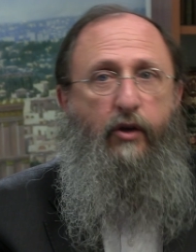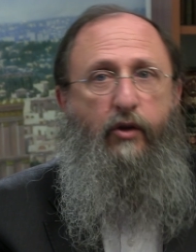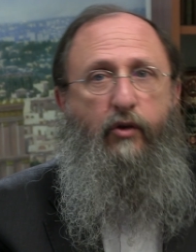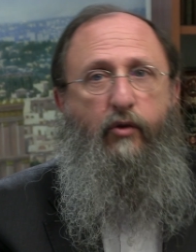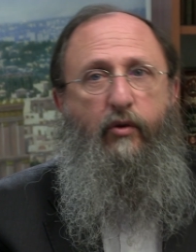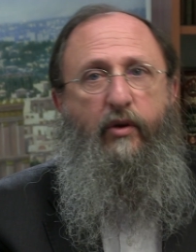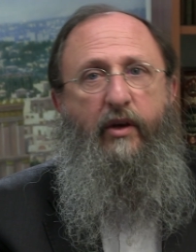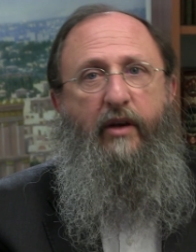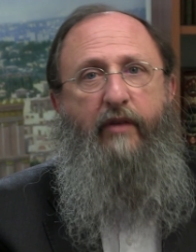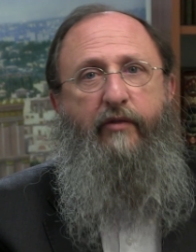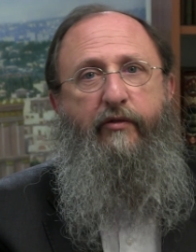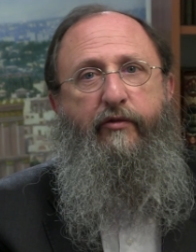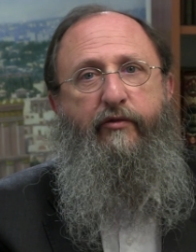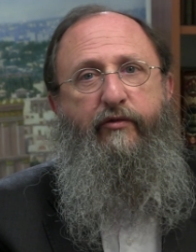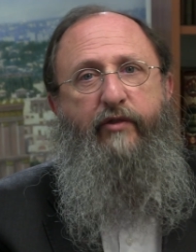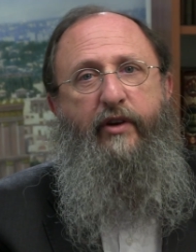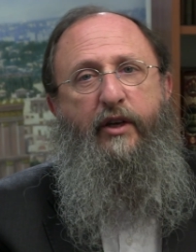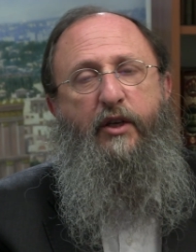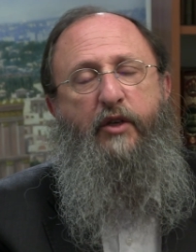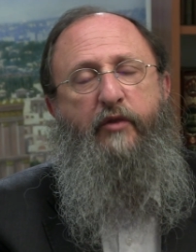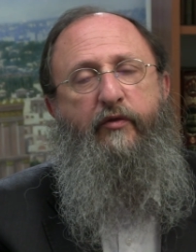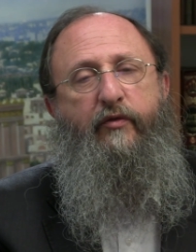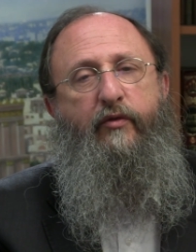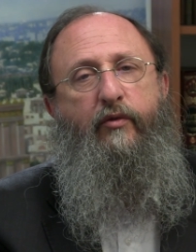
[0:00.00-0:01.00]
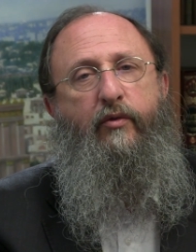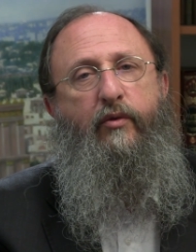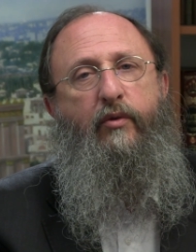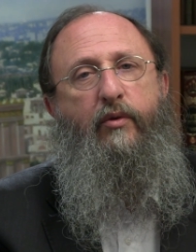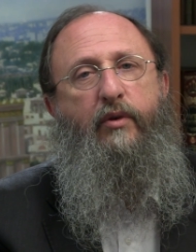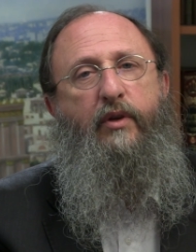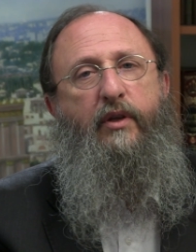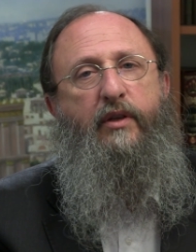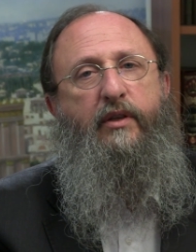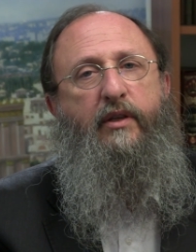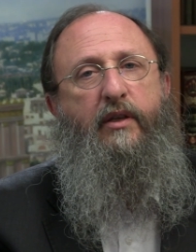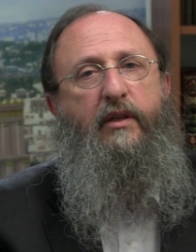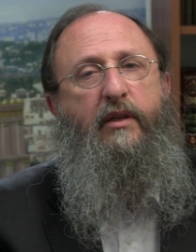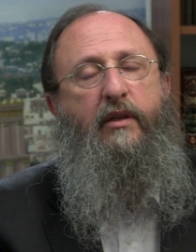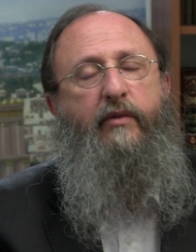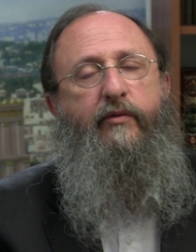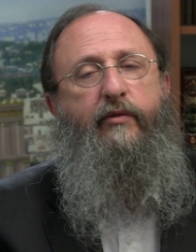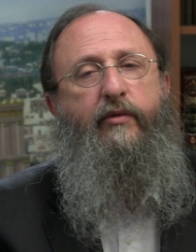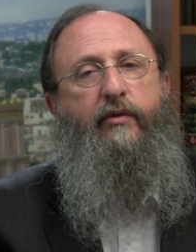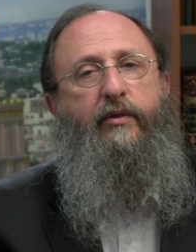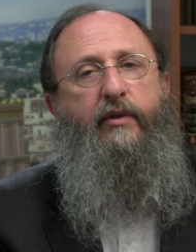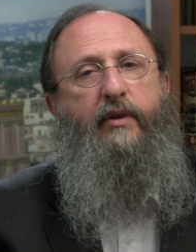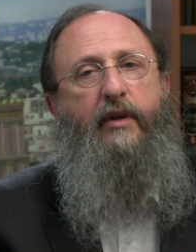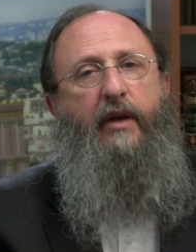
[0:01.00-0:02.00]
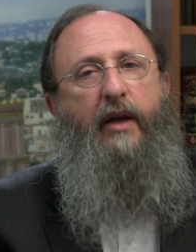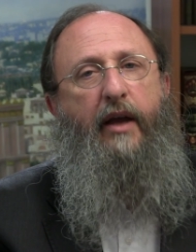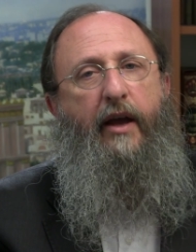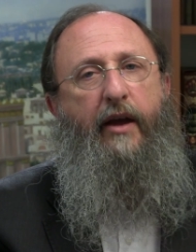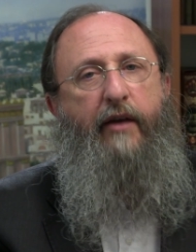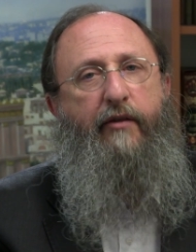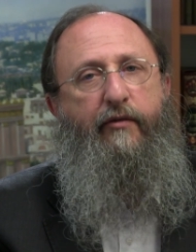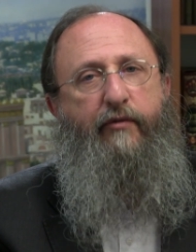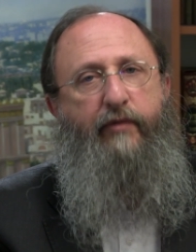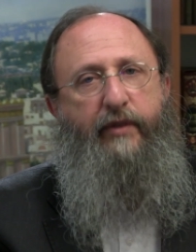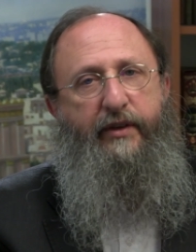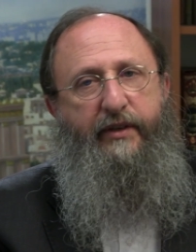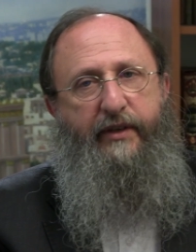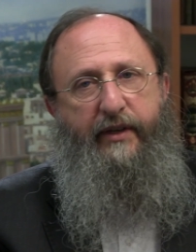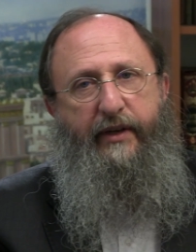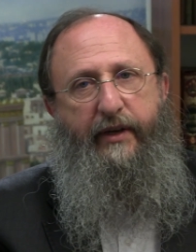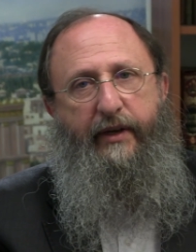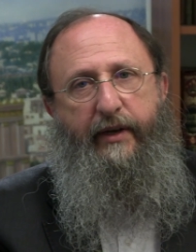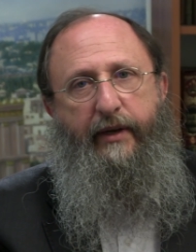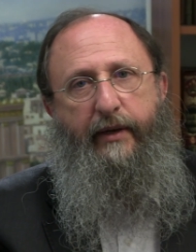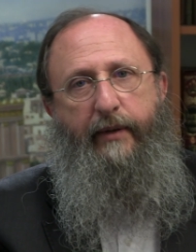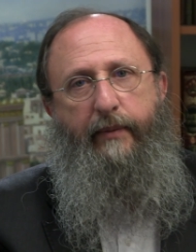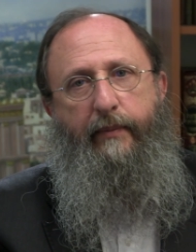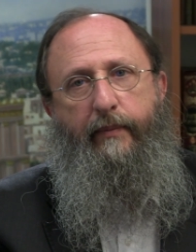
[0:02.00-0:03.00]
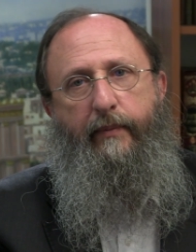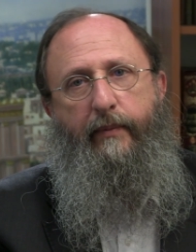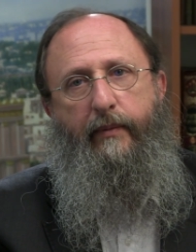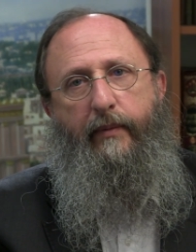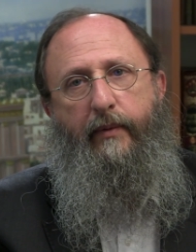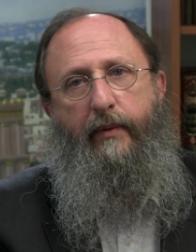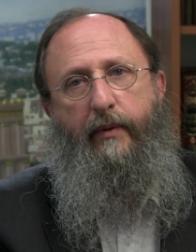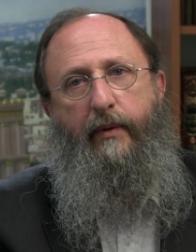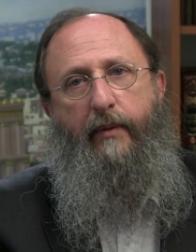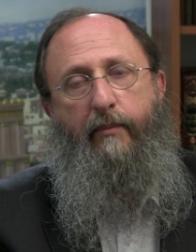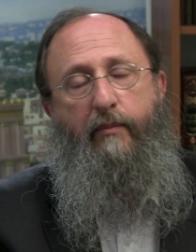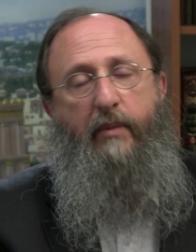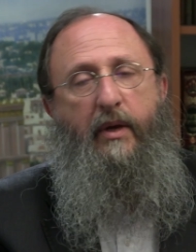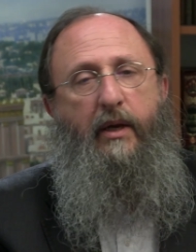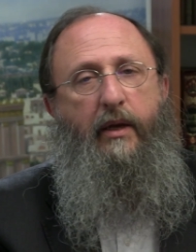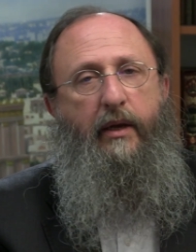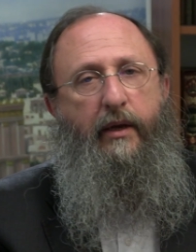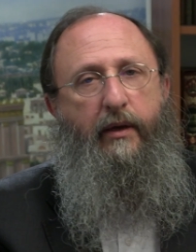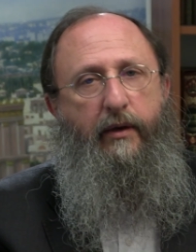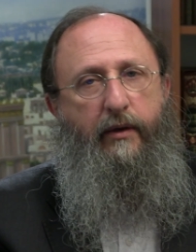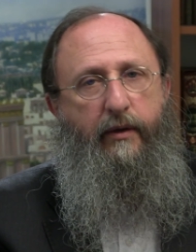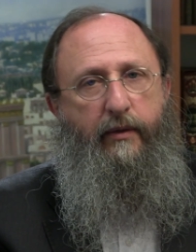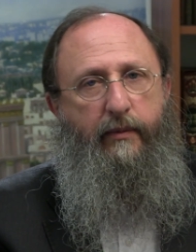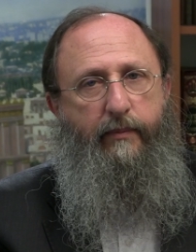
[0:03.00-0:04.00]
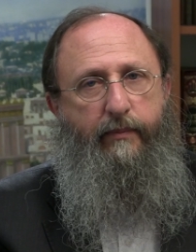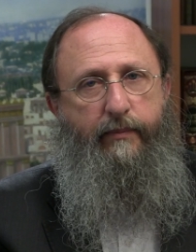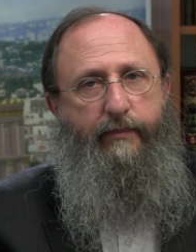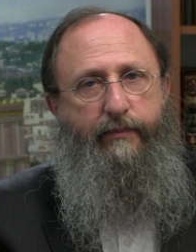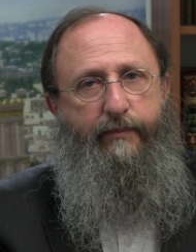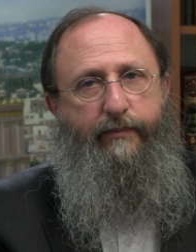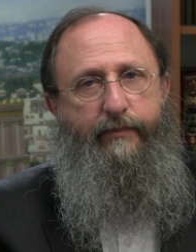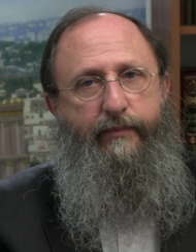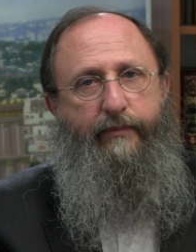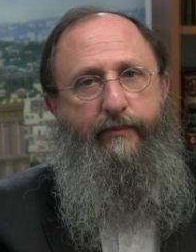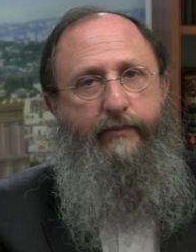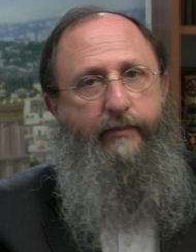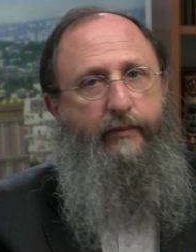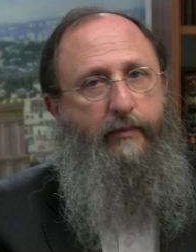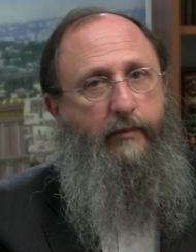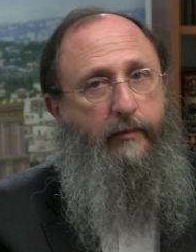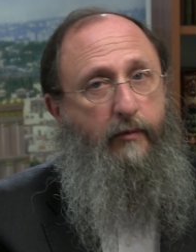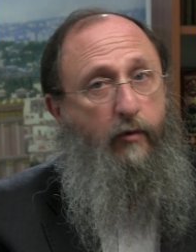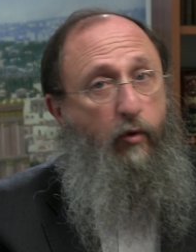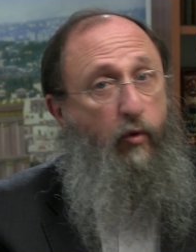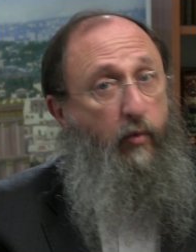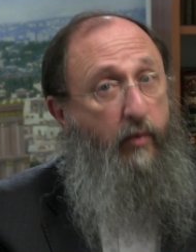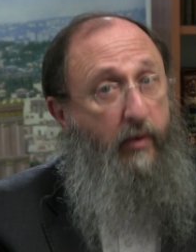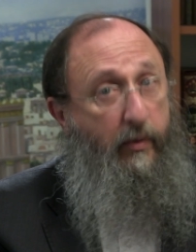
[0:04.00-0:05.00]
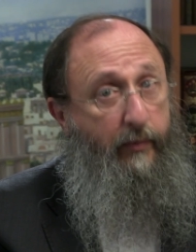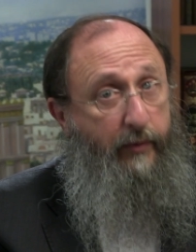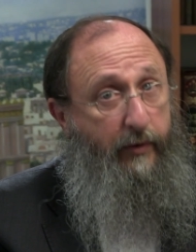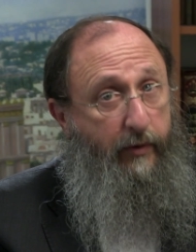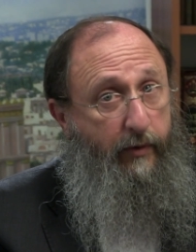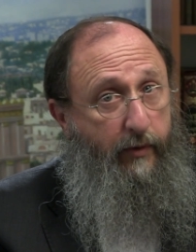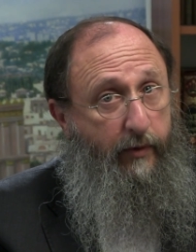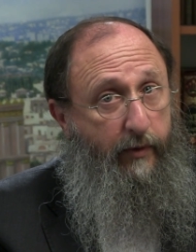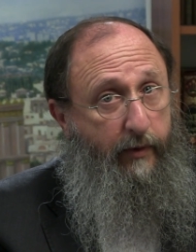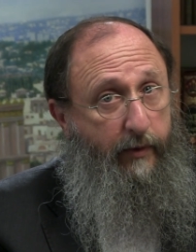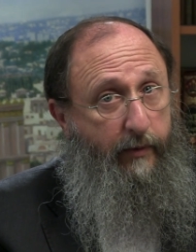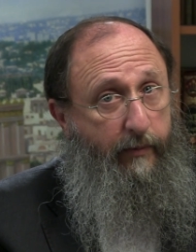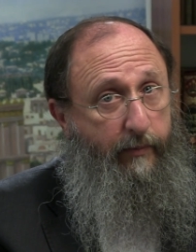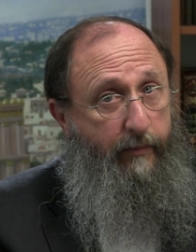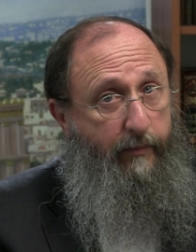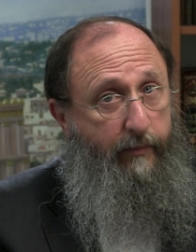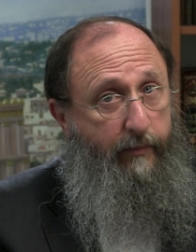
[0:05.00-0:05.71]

You get fresh food delivered every day. Meaning, open up your heart.